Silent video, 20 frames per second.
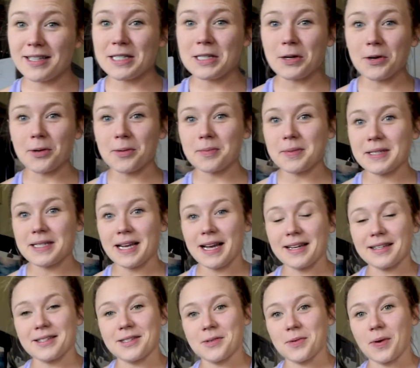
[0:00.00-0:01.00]

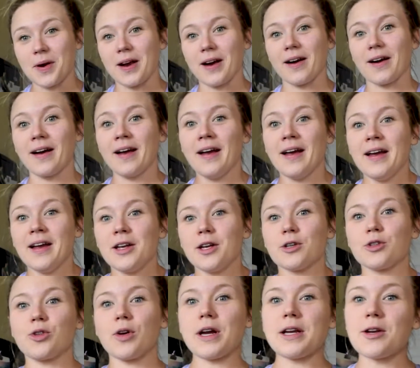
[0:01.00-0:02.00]
circumstance where
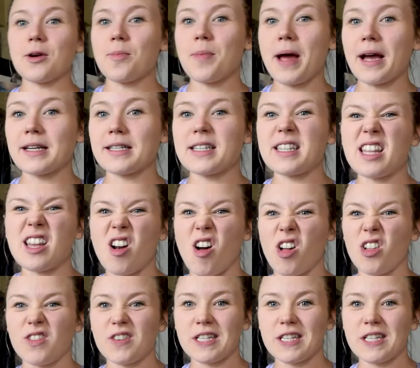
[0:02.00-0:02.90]
you train your pecs and then all of a